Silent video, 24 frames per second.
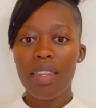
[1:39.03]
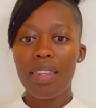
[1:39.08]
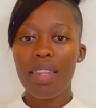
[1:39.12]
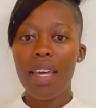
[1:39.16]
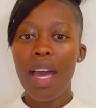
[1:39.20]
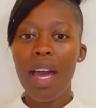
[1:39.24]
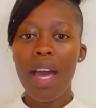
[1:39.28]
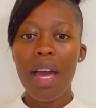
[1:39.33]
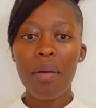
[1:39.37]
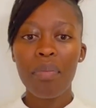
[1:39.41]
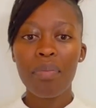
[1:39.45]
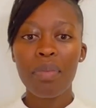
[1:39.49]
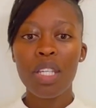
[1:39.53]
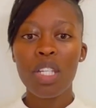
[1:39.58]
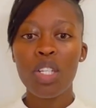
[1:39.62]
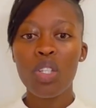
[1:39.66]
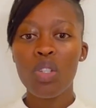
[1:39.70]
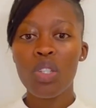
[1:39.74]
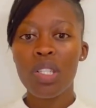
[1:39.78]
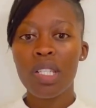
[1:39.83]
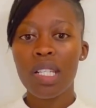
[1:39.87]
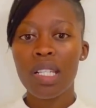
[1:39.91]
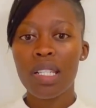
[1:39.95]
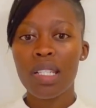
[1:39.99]
The app then
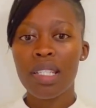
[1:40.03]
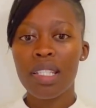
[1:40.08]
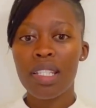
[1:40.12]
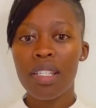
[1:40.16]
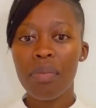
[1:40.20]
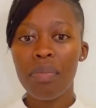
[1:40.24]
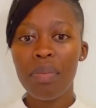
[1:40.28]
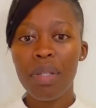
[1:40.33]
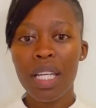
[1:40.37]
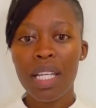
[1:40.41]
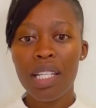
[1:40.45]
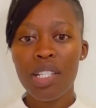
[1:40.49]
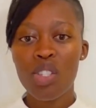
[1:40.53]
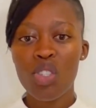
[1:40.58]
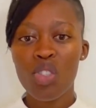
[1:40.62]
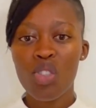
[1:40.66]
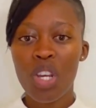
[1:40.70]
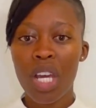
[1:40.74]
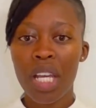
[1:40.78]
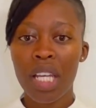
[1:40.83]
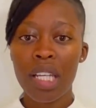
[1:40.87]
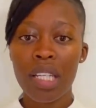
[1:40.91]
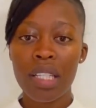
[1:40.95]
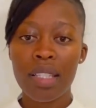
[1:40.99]
uses GPS
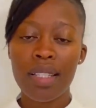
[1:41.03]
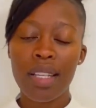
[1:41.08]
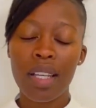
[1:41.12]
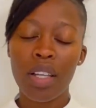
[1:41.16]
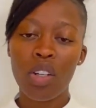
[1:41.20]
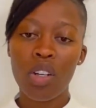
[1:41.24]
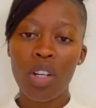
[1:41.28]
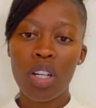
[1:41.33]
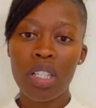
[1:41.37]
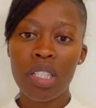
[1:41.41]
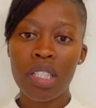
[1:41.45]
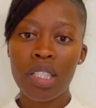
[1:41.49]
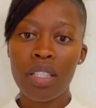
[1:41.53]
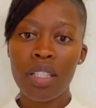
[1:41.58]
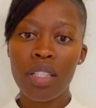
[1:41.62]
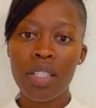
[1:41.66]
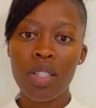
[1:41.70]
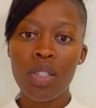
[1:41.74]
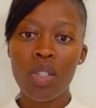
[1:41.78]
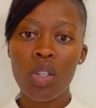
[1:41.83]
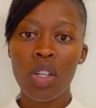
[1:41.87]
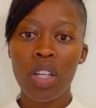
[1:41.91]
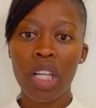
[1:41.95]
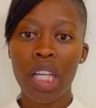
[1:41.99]
tracking
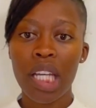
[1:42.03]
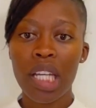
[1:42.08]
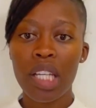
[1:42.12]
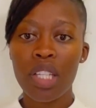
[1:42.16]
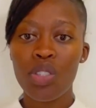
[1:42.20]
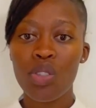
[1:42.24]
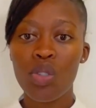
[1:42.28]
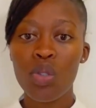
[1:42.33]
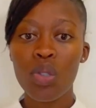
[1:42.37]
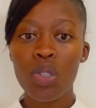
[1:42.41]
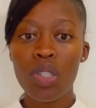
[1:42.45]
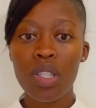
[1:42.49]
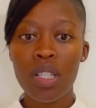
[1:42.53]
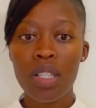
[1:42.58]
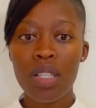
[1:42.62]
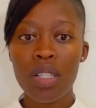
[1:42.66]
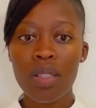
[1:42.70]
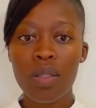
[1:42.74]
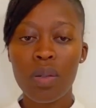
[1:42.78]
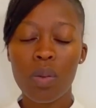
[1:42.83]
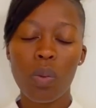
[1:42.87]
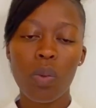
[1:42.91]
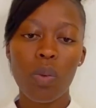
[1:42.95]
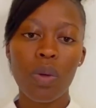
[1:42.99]
technology to locate
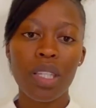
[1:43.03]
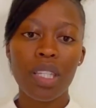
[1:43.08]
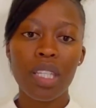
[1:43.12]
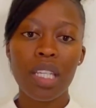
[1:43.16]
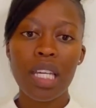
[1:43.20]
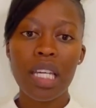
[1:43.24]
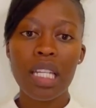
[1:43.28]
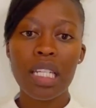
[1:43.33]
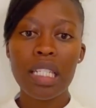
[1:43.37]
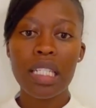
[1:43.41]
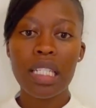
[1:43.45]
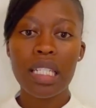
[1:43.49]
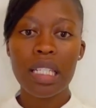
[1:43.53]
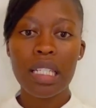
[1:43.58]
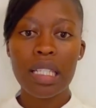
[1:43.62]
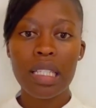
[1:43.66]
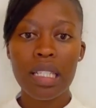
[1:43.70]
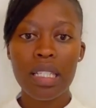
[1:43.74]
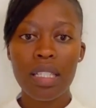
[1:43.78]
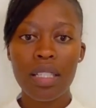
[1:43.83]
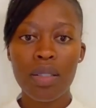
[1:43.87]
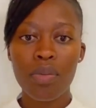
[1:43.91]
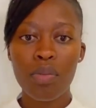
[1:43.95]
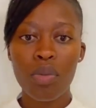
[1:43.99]
tutors within
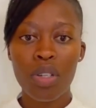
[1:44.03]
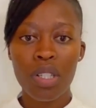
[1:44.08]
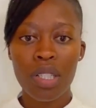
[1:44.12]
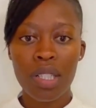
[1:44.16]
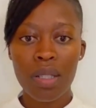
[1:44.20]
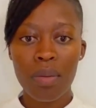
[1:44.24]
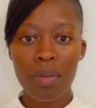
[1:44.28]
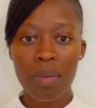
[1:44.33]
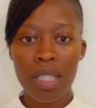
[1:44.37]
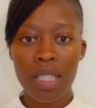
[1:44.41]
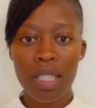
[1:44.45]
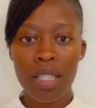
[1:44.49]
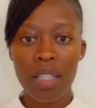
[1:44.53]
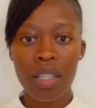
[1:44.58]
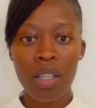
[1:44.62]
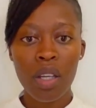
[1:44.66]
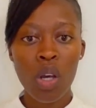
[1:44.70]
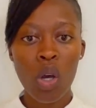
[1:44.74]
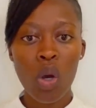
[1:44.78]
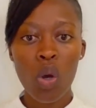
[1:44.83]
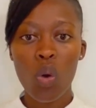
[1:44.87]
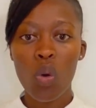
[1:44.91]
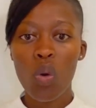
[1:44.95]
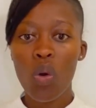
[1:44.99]
distance proximity
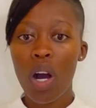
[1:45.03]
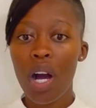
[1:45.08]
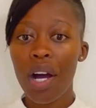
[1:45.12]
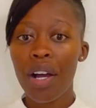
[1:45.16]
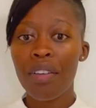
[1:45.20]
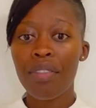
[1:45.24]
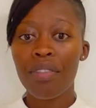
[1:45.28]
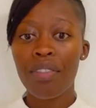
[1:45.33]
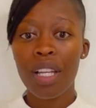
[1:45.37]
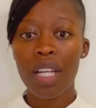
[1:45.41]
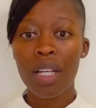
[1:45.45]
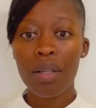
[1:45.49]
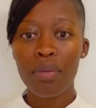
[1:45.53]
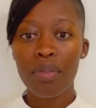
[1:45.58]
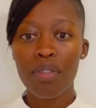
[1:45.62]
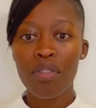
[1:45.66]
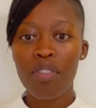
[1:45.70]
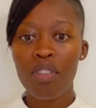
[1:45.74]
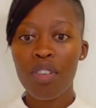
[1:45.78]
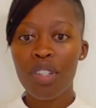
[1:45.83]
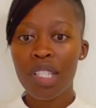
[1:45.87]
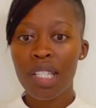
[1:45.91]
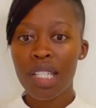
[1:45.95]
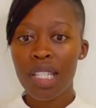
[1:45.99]
who are available
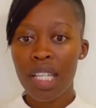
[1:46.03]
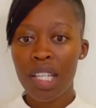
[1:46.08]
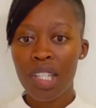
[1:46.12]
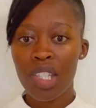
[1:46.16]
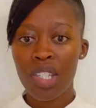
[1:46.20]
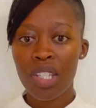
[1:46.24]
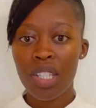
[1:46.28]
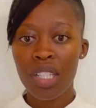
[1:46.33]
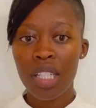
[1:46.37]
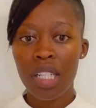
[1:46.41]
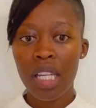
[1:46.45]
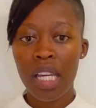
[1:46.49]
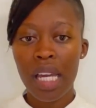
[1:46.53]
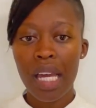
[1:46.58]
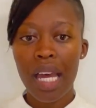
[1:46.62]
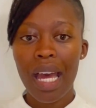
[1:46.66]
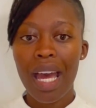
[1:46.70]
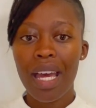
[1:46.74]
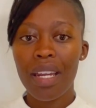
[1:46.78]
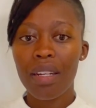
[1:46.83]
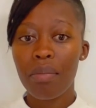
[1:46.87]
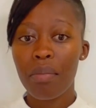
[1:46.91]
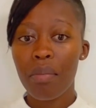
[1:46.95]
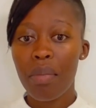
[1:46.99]
for a session
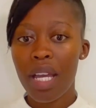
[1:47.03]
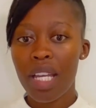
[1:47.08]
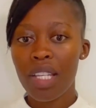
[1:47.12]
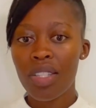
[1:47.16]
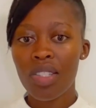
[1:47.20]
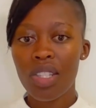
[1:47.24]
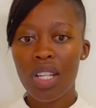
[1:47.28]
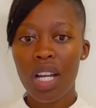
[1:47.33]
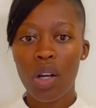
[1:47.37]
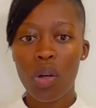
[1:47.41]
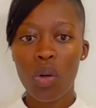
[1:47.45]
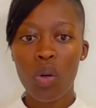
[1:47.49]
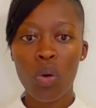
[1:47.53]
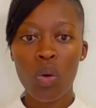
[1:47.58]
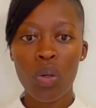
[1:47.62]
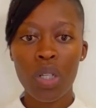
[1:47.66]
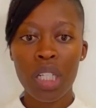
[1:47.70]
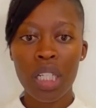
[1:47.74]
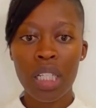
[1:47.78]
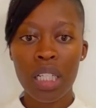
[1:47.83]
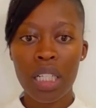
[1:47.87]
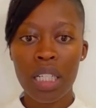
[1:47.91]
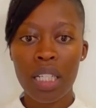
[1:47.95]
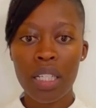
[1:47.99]
and match
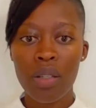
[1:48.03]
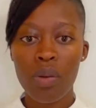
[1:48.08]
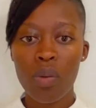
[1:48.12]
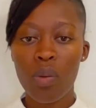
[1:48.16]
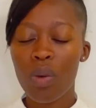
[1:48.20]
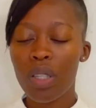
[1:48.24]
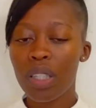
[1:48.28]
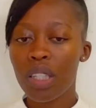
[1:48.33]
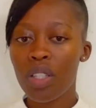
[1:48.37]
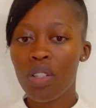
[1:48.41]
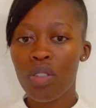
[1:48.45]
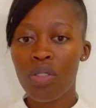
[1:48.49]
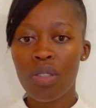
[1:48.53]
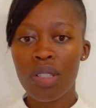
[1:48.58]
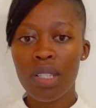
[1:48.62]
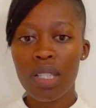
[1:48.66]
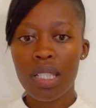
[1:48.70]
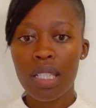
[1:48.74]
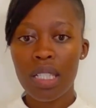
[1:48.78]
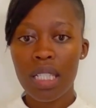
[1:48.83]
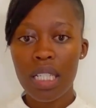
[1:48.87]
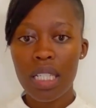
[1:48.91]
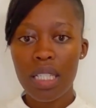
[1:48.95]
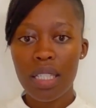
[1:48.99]
accordingly with the
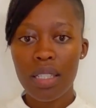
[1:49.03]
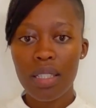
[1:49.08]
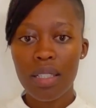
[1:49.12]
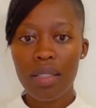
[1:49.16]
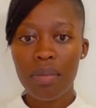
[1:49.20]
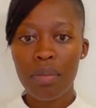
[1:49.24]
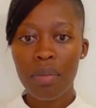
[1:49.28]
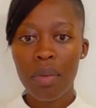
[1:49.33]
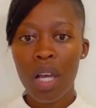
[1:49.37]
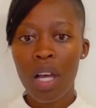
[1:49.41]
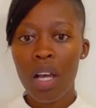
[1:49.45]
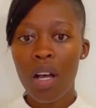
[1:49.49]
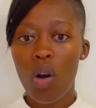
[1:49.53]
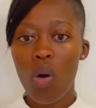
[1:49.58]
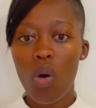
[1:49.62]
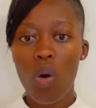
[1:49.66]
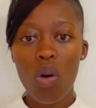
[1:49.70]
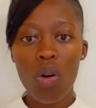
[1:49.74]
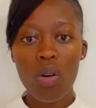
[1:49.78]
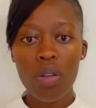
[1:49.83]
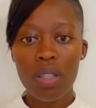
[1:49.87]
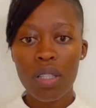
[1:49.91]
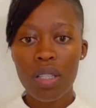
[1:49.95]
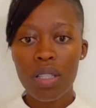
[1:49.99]
user's needs.
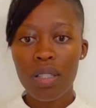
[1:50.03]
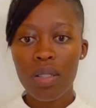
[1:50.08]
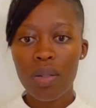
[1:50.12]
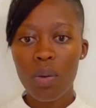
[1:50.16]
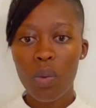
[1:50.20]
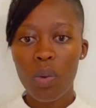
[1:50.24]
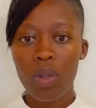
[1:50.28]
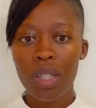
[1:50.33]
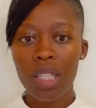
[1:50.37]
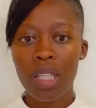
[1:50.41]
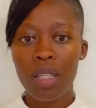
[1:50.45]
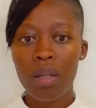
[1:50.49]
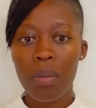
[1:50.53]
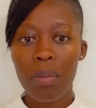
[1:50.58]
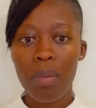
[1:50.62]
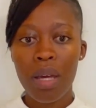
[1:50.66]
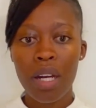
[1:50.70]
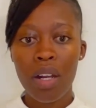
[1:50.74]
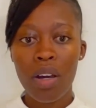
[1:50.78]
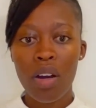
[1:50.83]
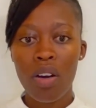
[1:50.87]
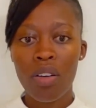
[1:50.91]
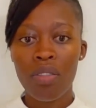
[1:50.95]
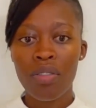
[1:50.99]
All this within a
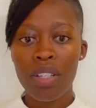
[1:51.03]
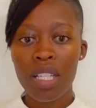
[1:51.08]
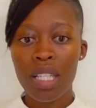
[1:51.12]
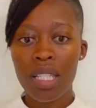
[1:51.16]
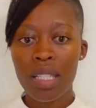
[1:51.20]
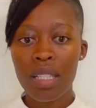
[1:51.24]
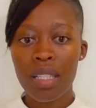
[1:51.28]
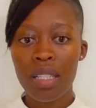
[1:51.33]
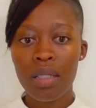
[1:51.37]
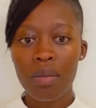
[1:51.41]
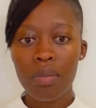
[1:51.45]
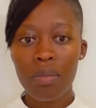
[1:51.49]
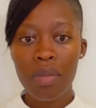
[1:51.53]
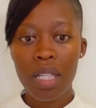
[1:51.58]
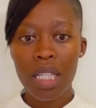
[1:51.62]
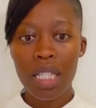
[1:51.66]
matter of instant